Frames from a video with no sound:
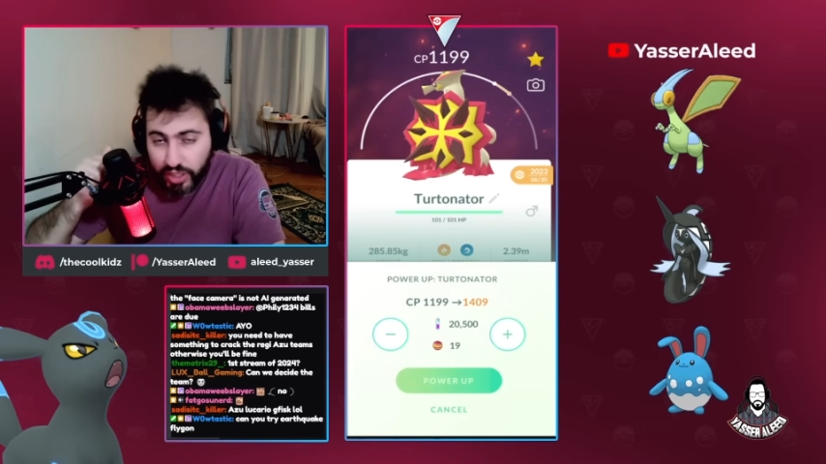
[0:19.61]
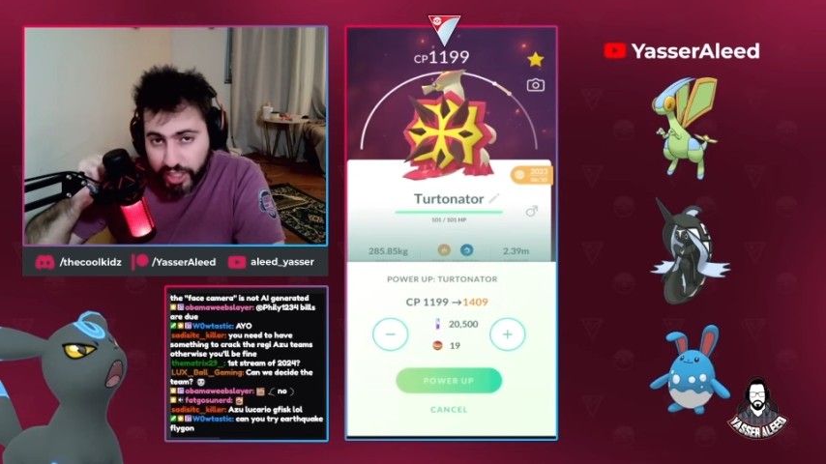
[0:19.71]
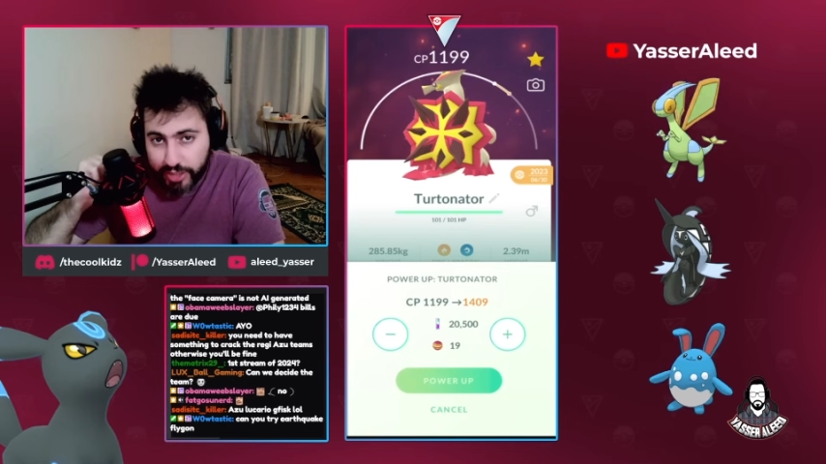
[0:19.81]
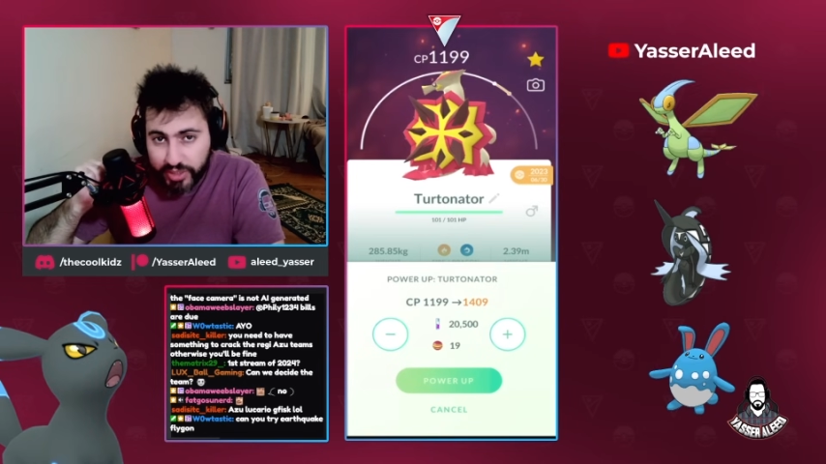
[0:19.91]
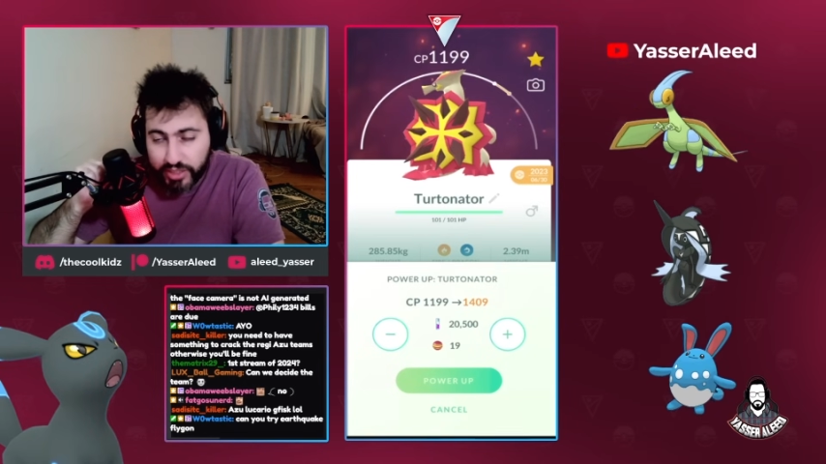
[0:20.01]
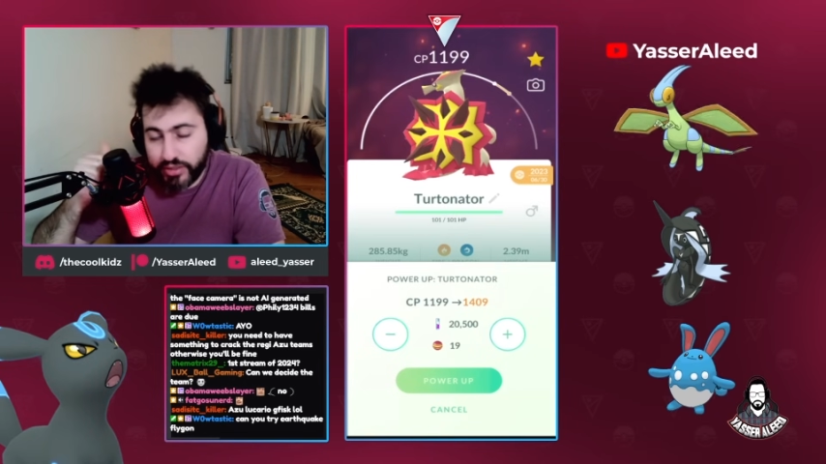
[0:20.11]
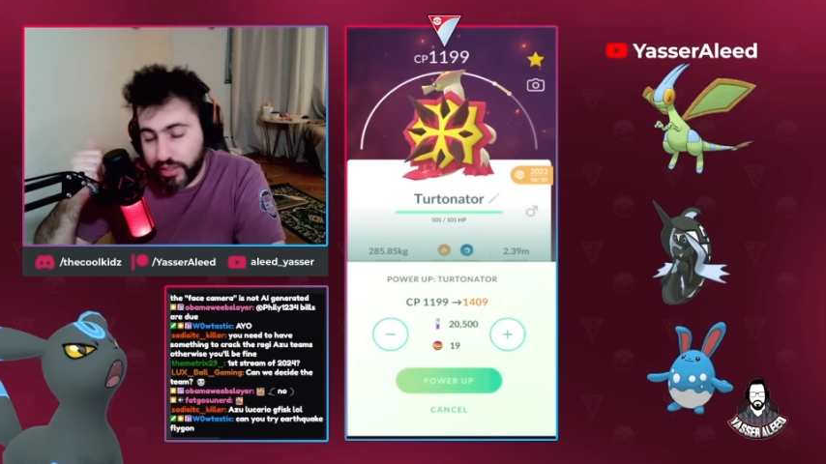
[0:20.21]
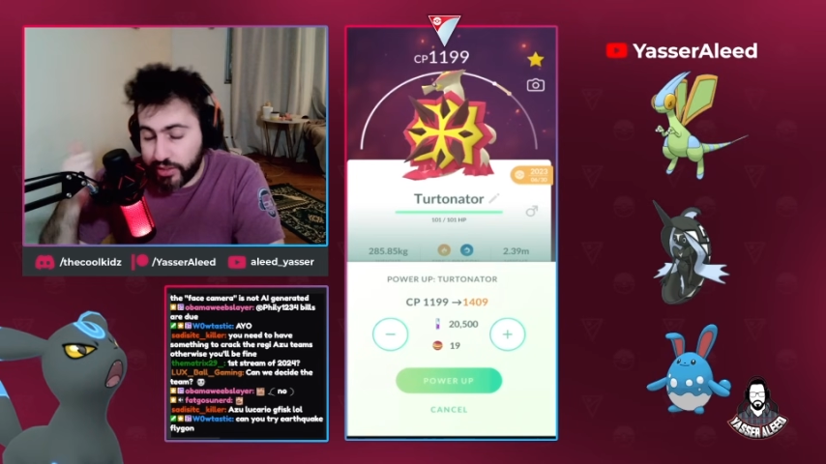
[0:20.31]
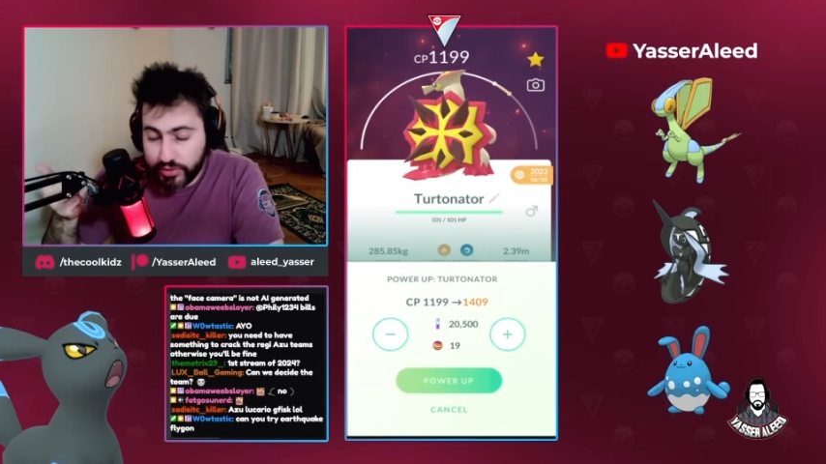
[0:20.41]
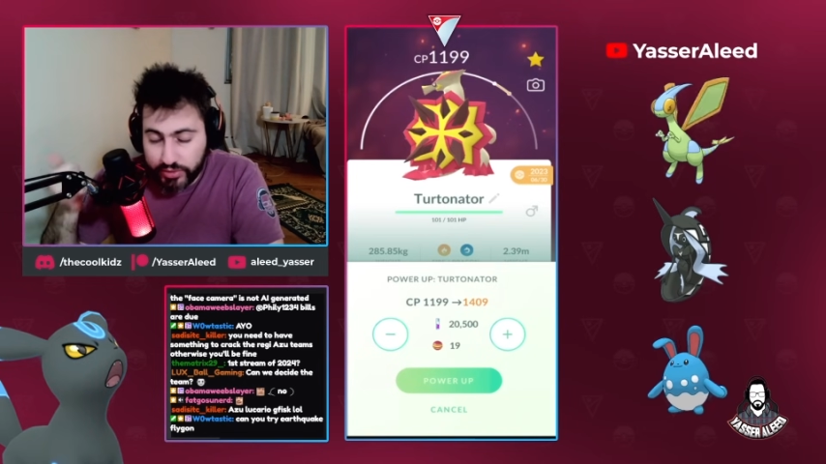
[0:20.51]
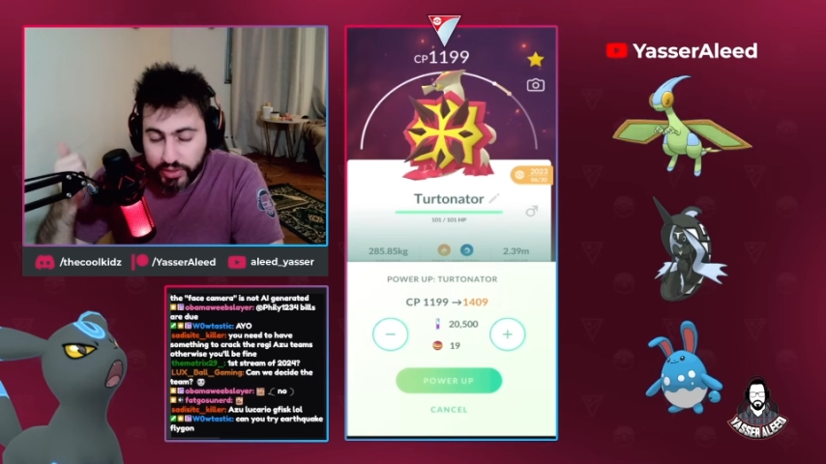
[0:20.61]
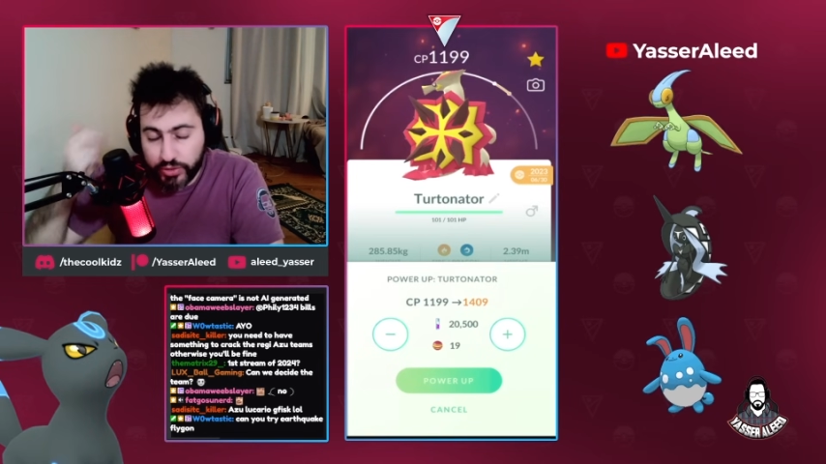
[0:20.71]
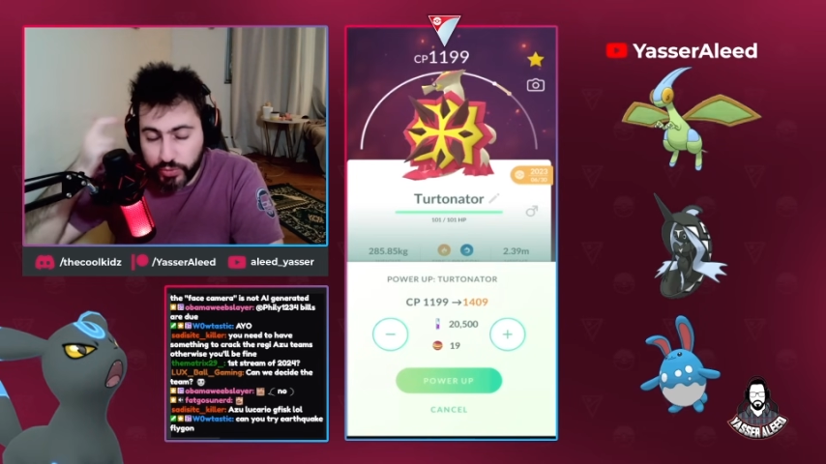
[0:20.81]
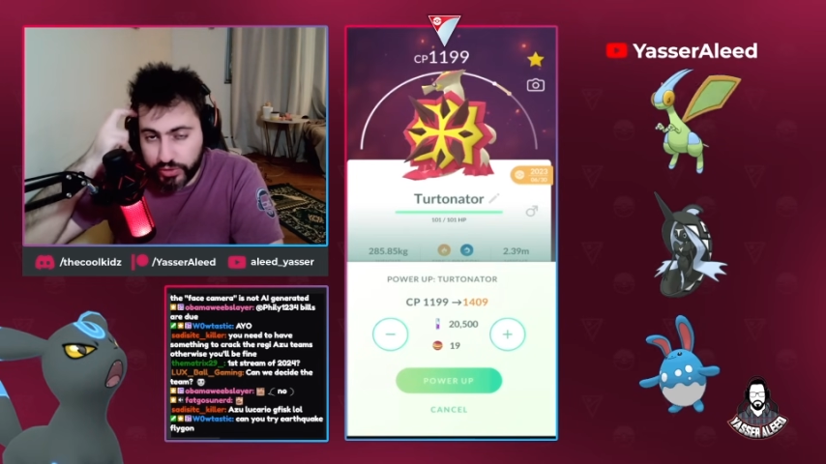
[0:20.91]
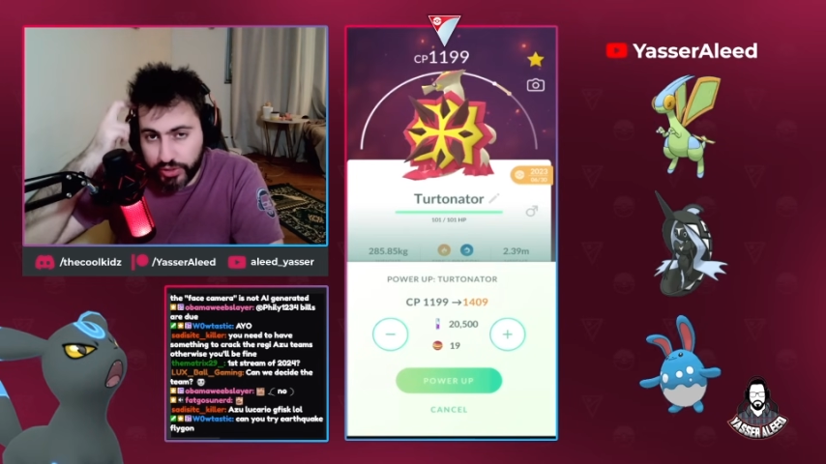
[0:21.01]
I made and then you
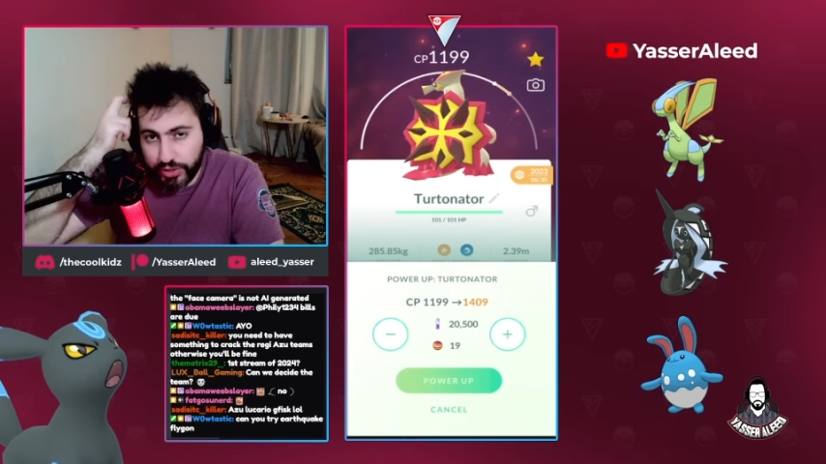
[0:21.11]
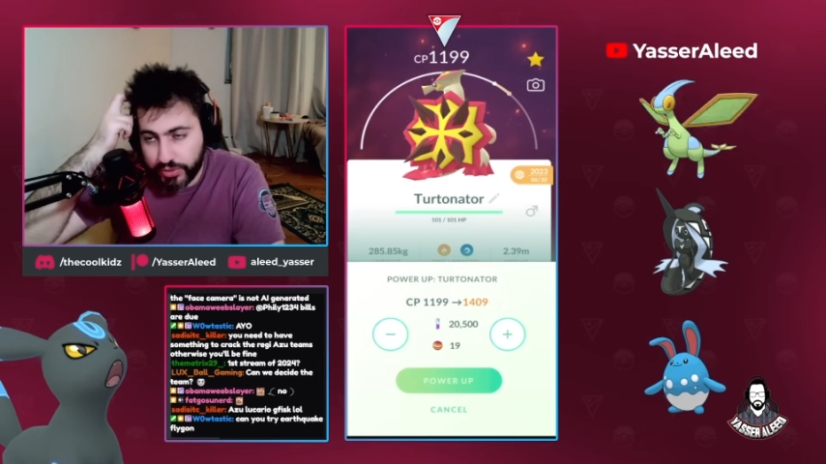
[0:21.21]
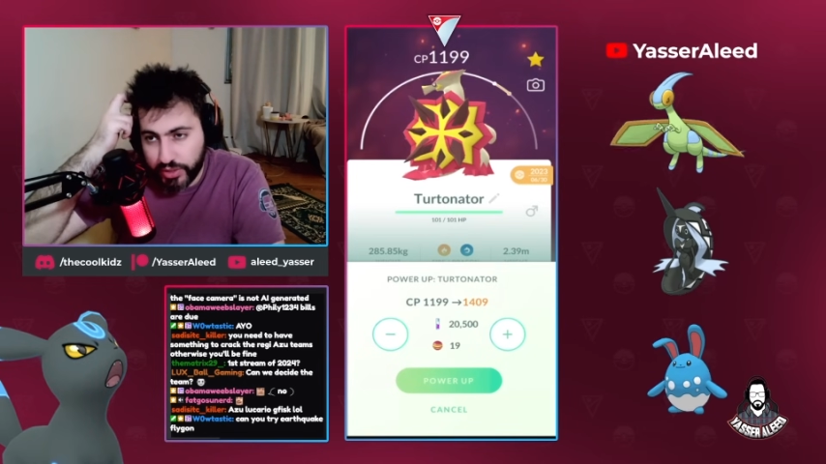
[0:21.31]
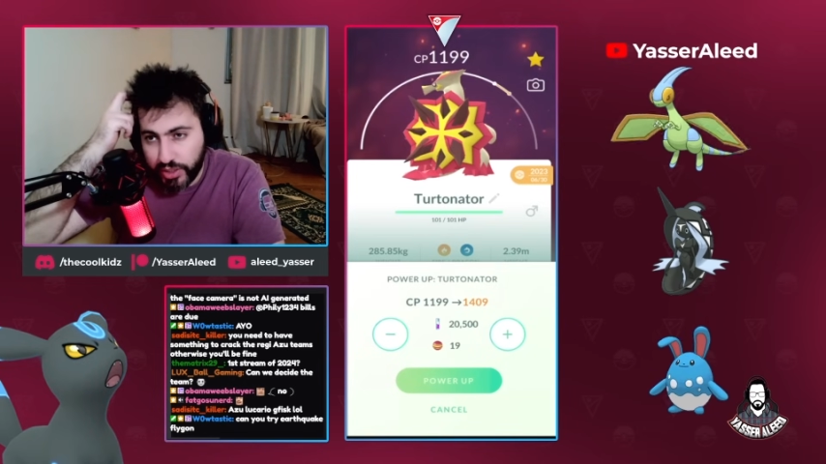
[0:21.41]
will know.